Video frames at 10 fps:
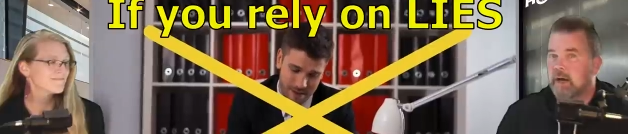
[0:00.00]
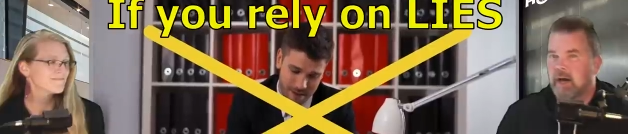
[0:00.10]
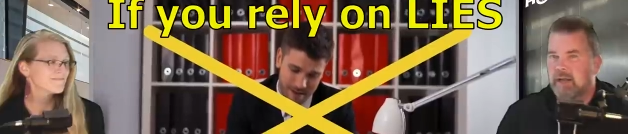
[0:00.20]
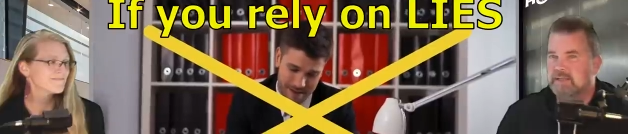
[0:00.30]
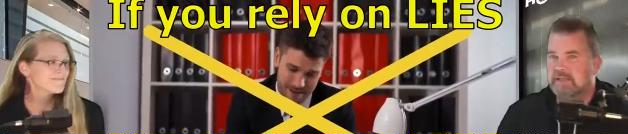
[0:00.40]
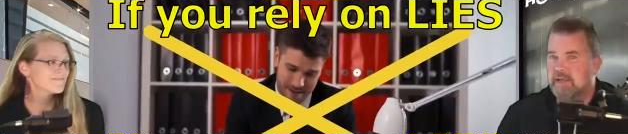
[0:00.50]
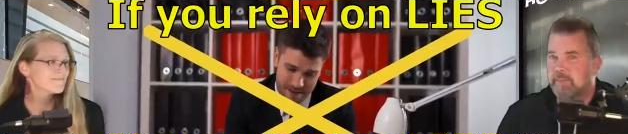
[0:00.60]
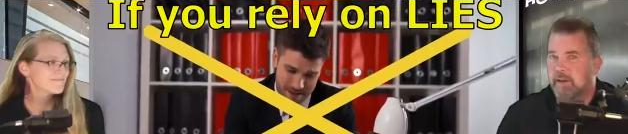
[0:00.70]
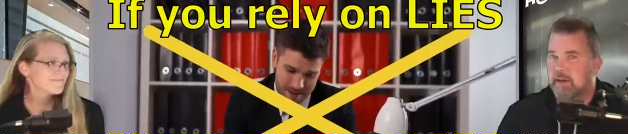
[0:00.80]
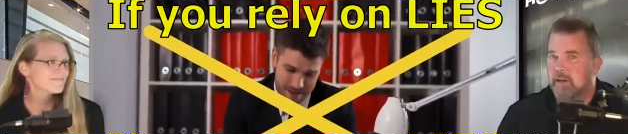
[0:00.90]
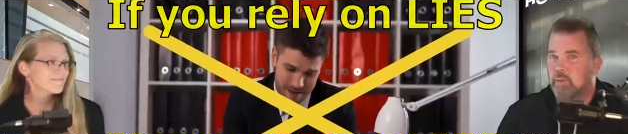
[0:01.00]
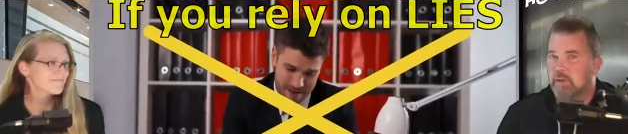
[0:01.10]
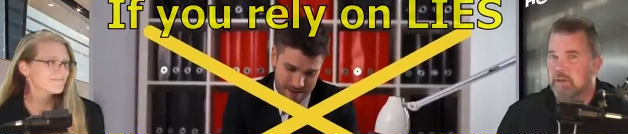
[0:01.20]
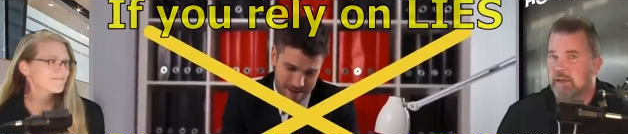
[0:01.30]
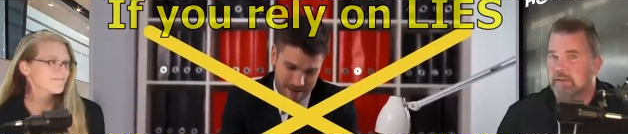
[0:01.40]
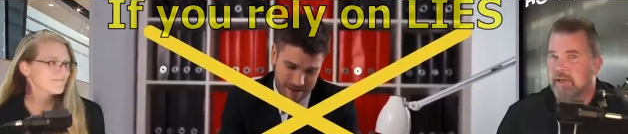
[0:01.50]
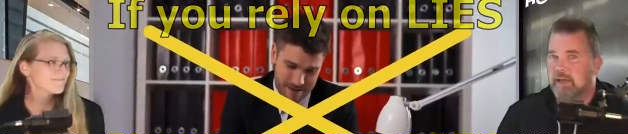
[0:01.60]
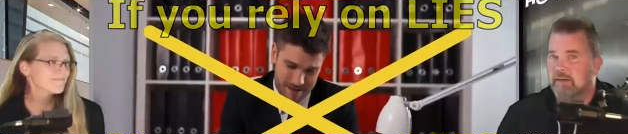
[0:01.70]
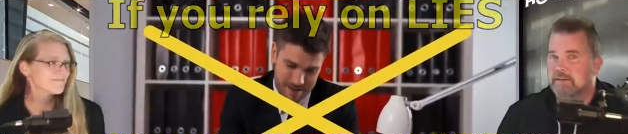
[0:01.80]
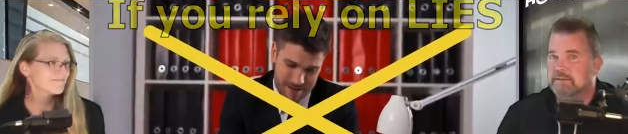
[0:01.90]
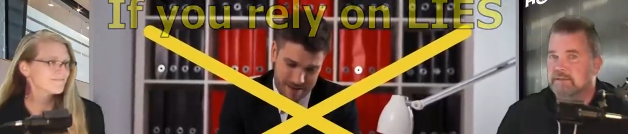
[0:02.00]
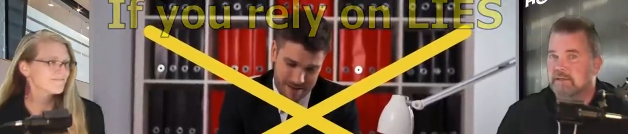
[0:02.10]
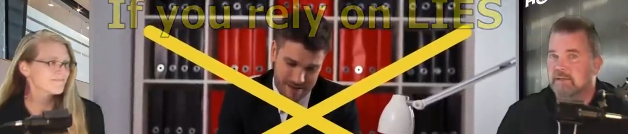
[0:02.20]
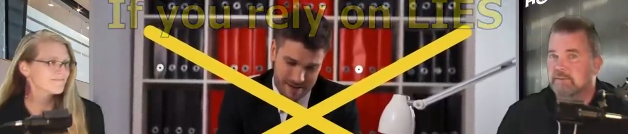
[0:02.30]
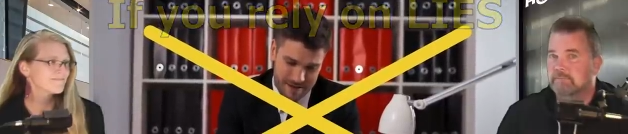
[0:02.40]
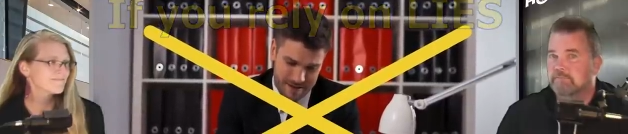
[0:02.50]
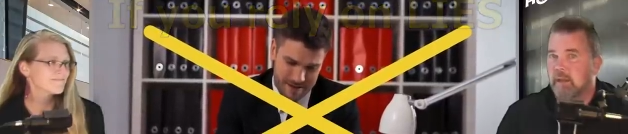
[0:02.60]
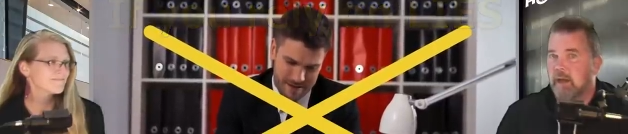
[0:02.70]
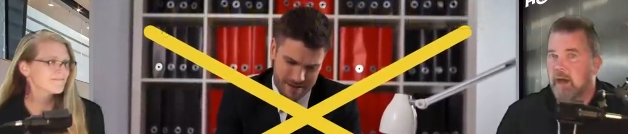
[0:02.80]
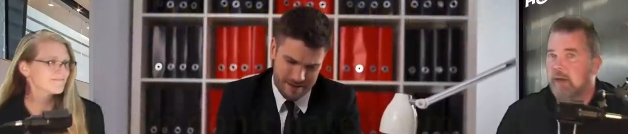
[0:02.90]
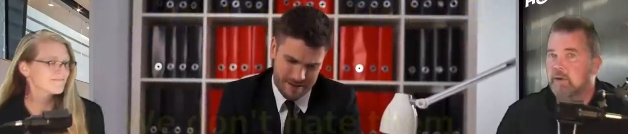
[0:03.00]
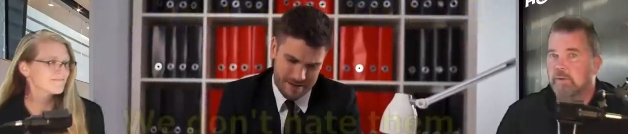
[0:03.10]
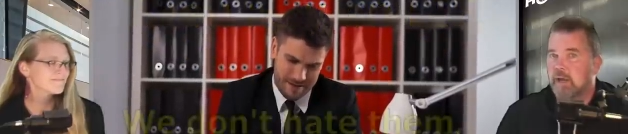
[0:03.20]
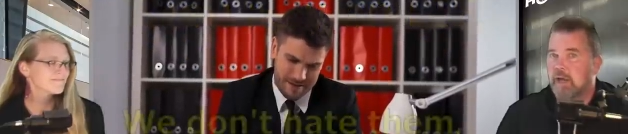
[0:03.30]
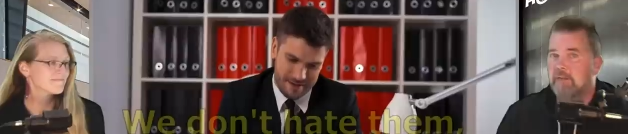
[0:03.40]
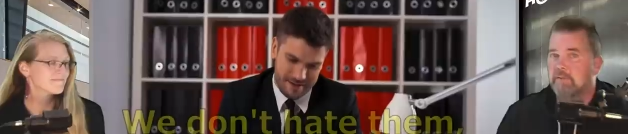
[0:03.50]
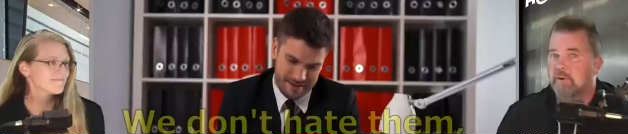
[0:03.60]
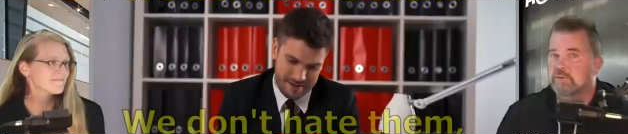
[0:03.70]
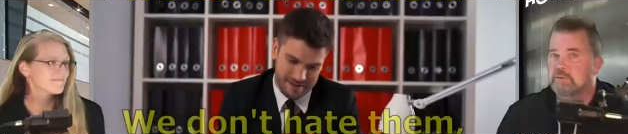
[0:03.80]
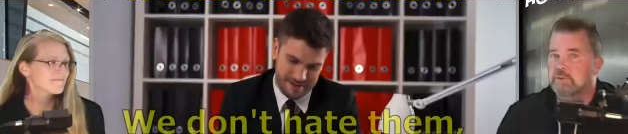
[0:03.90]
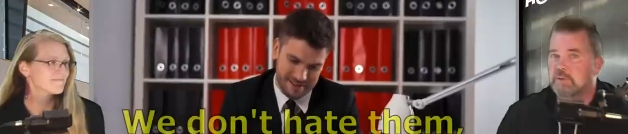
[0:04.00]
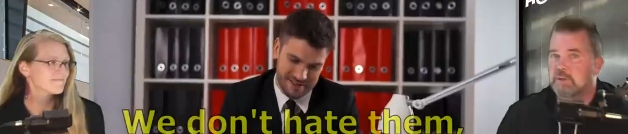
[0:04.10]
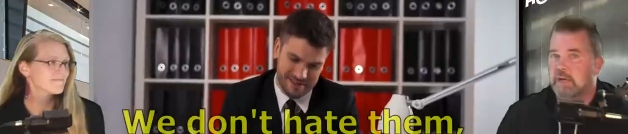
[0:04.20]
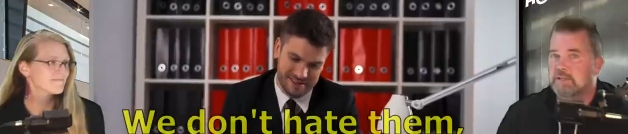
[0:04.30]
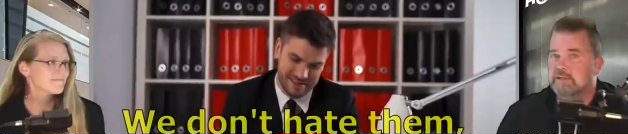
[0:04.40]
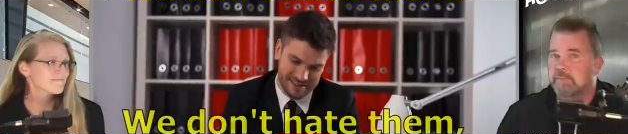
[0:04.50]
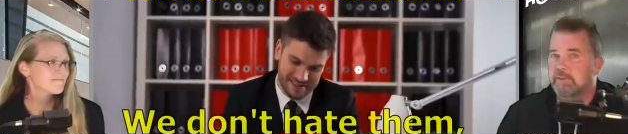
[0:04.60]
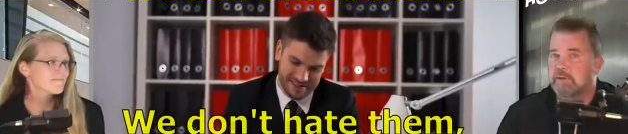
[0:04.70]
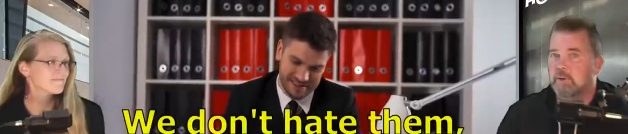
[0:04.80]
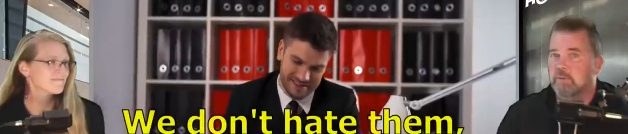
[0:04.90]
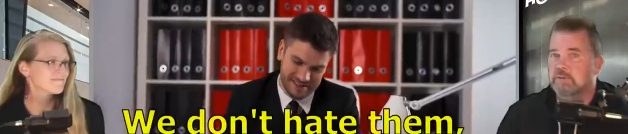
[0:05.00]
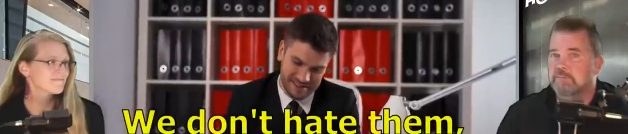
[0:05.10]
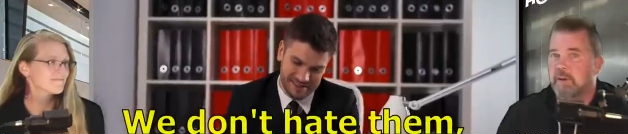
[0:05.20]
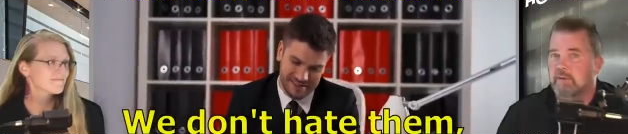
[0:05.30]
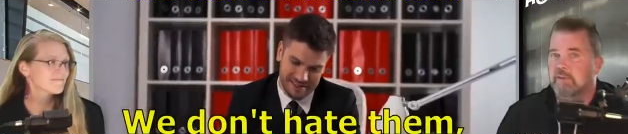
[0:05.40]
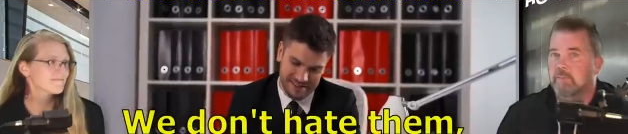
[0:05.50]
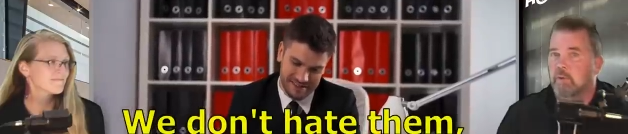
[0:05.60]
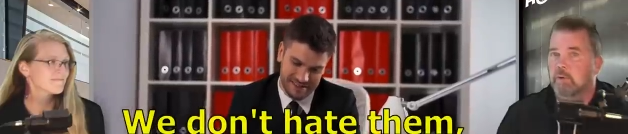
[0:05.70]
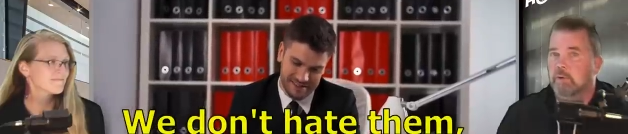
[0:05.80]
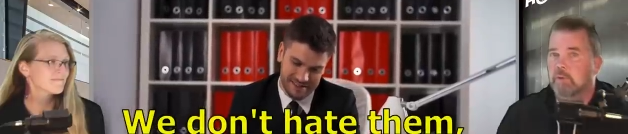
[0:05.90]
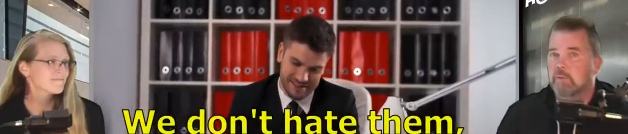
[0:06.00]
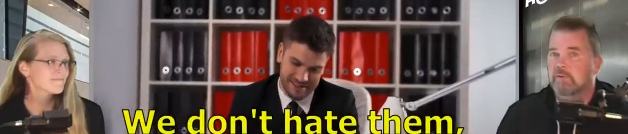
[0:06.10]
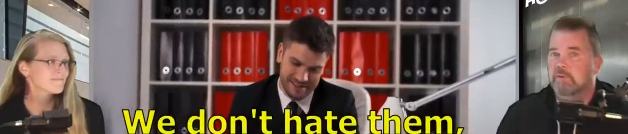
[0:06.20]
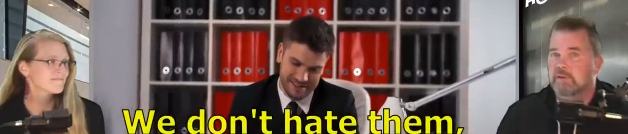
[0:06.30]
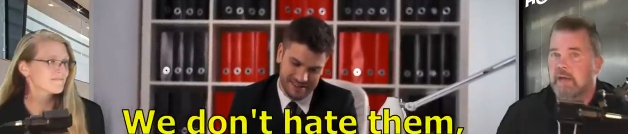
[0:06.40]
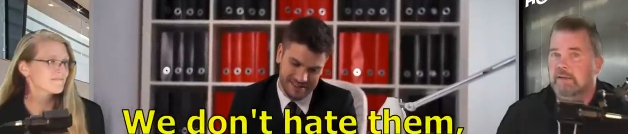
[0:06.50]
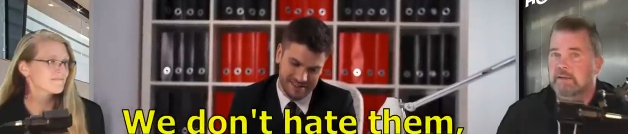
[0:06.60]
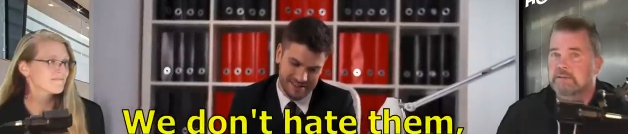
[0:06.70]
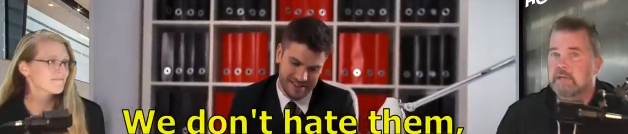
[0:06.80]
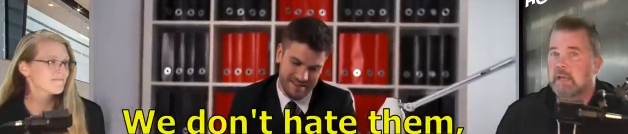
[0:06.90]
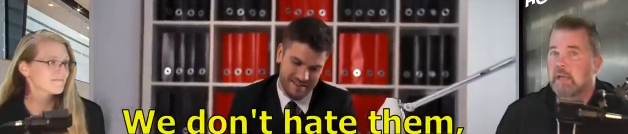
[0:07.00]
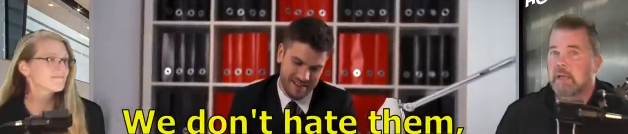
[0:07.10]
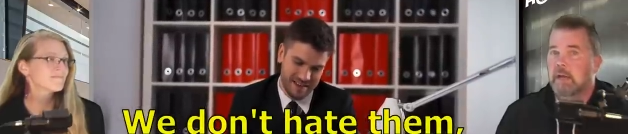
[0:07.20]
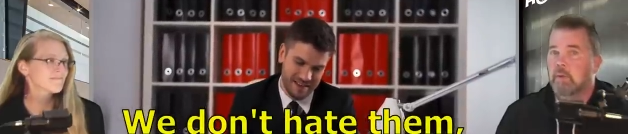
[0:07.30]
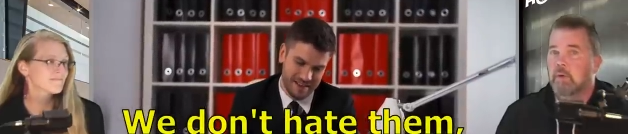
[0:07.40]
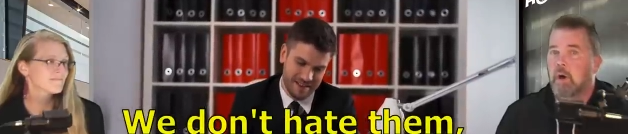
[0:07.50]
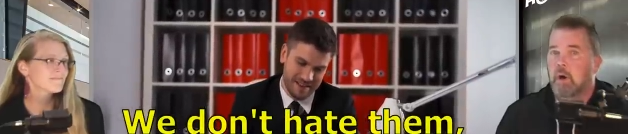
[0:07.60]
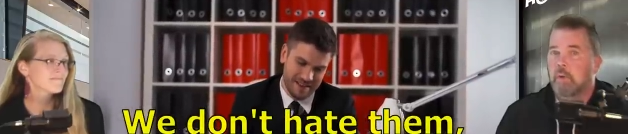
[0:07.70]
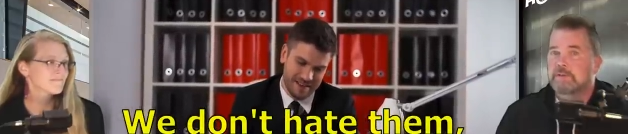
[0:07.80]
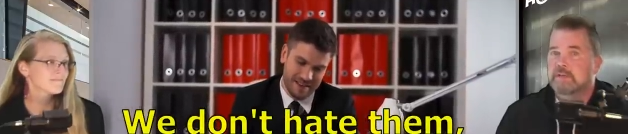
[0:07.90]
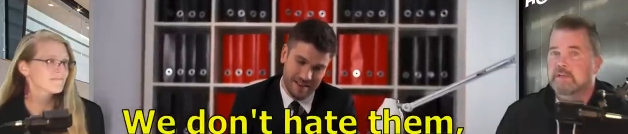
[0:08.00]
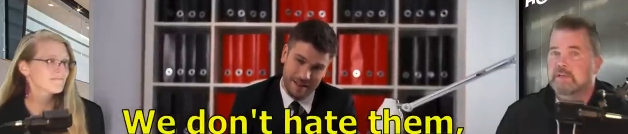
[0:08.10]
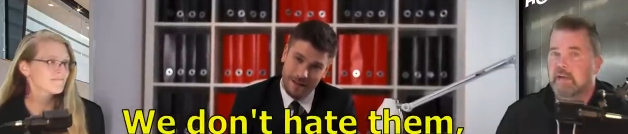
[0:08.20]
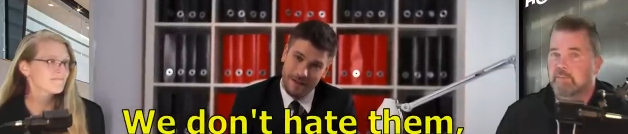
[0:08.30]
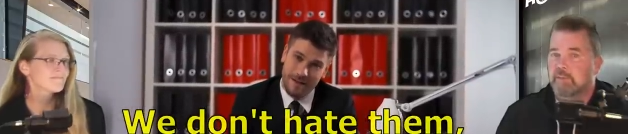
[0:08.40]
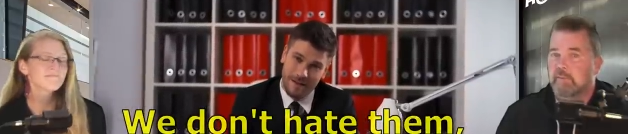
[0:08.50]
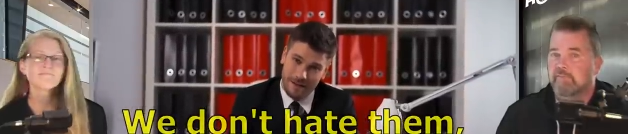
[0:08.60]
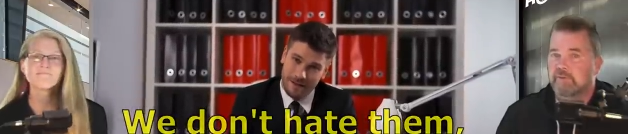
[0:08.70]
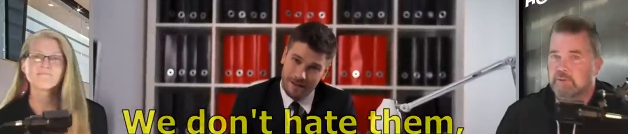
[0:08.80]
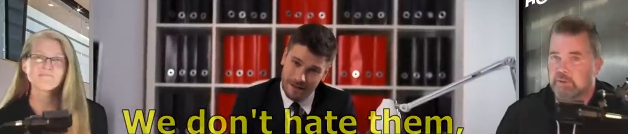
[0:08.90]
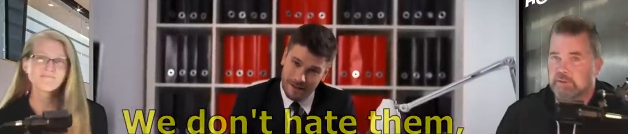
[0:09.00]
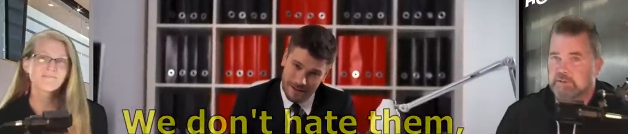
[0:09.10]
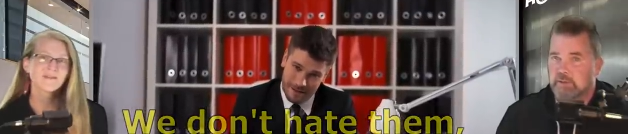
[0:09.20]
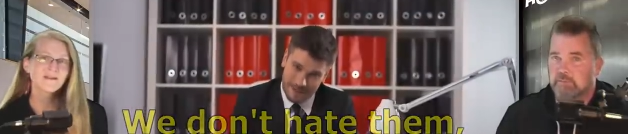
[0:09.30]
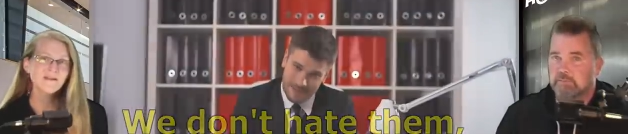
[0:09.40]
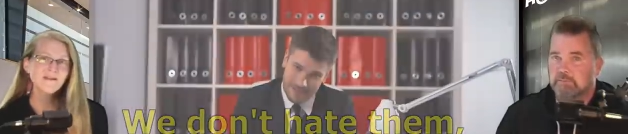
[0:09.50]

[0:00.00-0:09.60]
Speaker 1: How do you sleep at night working like that? Still, I don't hate those who do it. I simply don't respect them or agree with their tactics, and I will always condemn them for doing so.